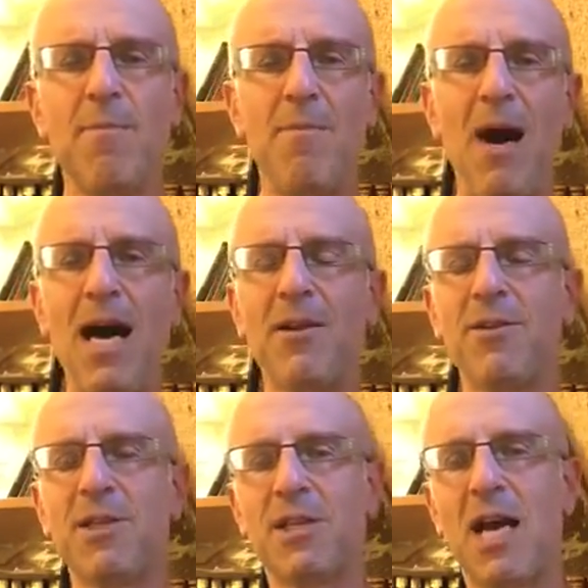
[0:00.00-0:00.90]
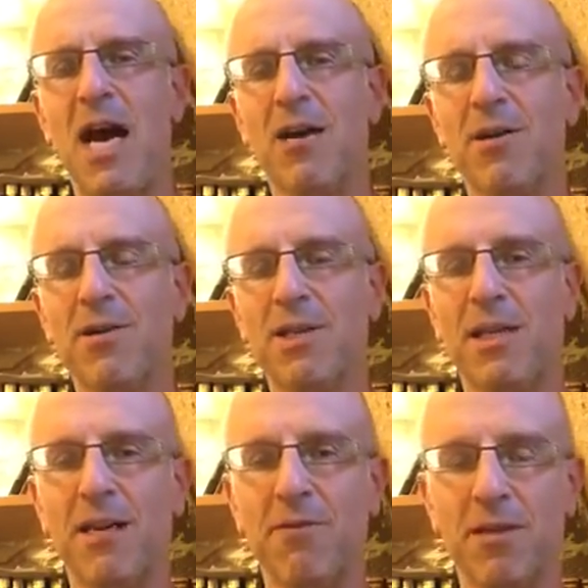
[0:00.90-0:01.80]
Modern scholars,
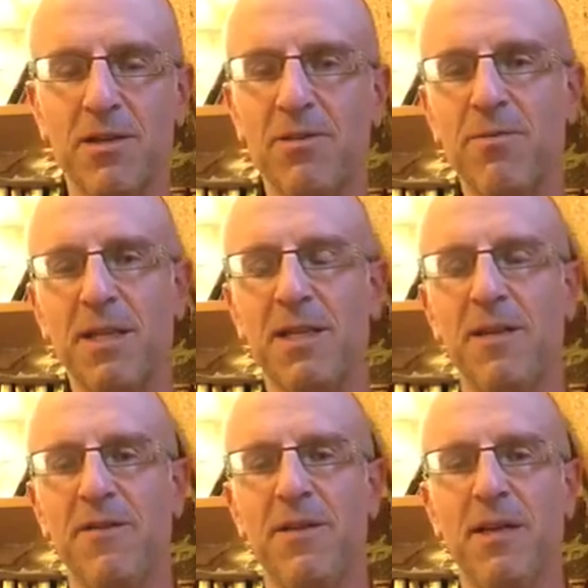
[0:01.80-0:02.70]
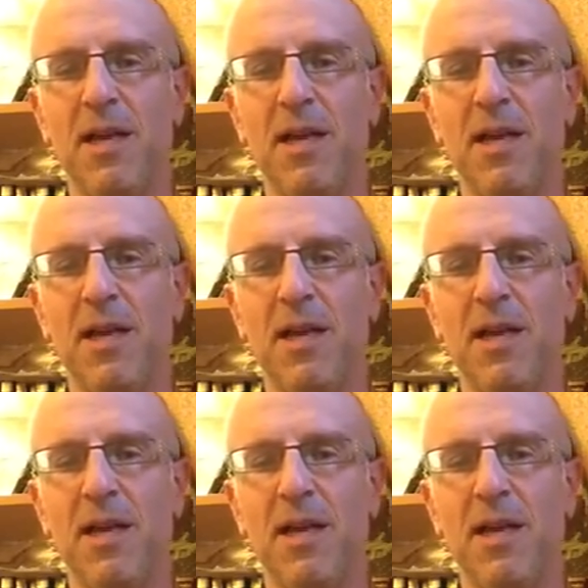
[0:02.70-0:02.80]
and I would include myself